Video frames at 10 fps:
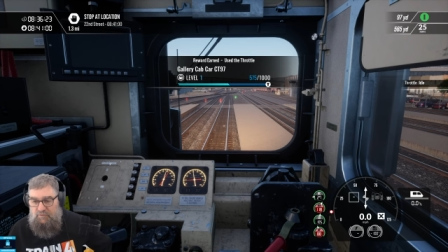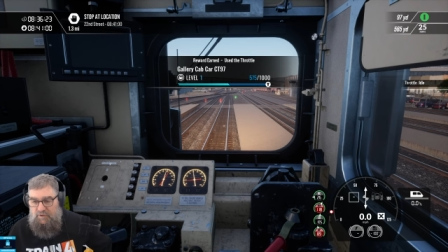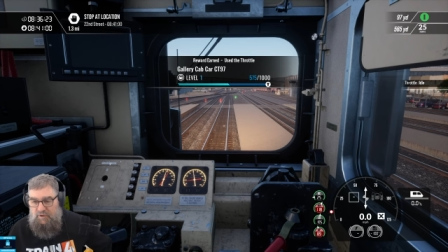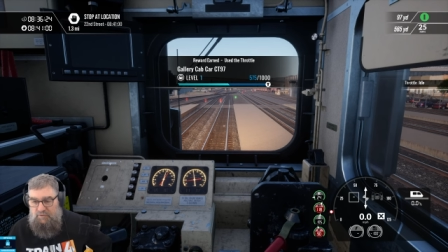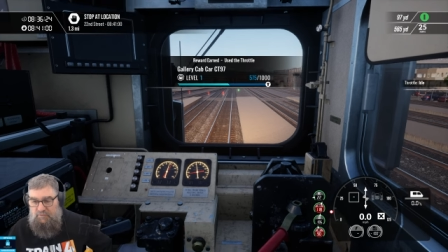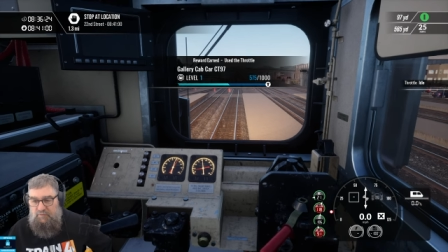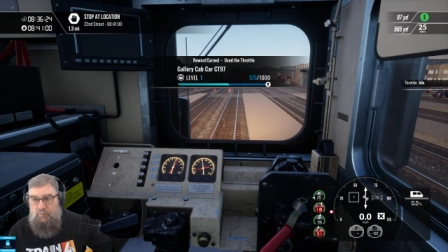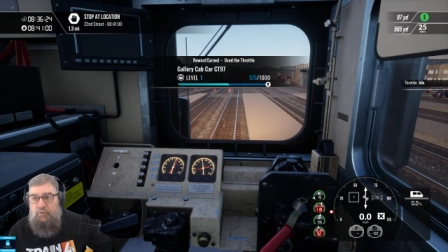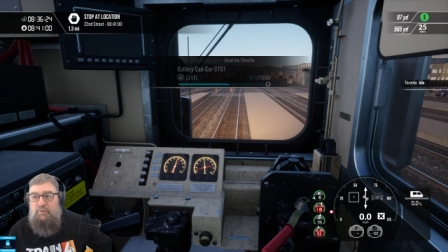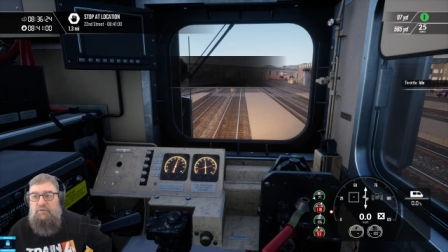I can't at the
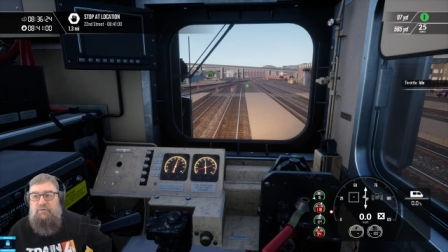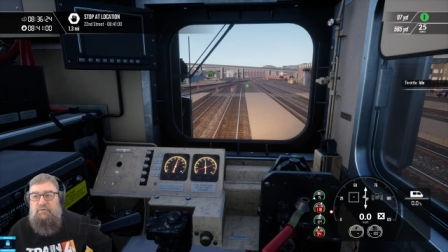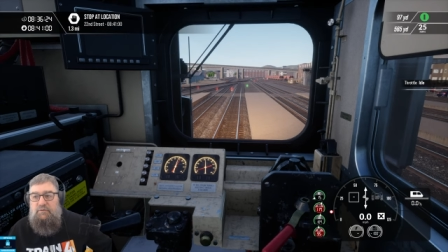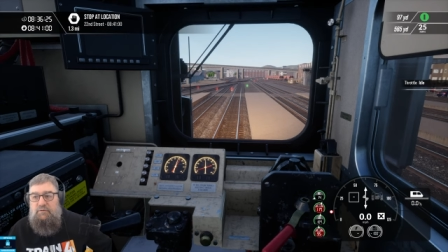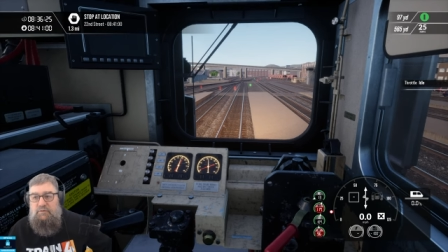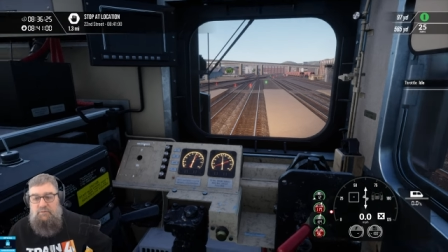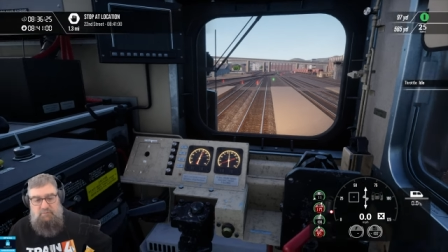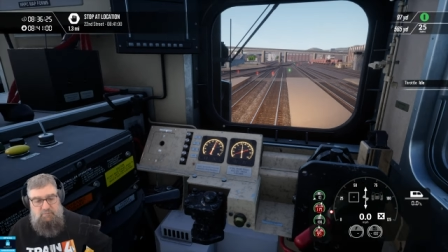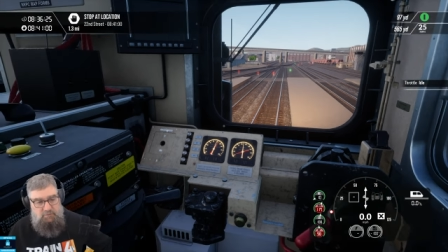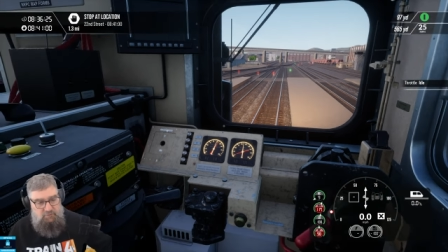moment.
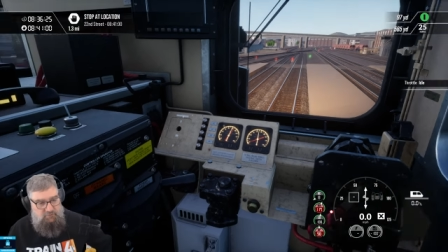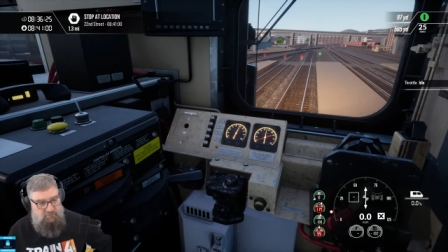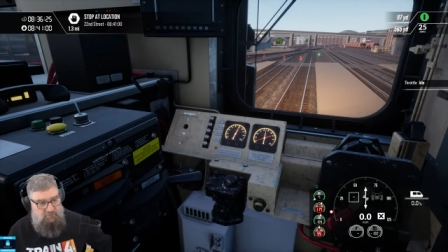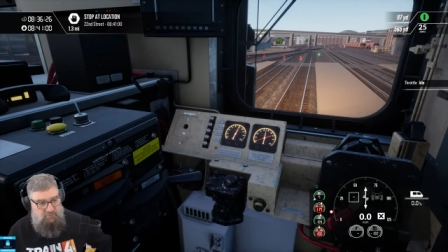Why not?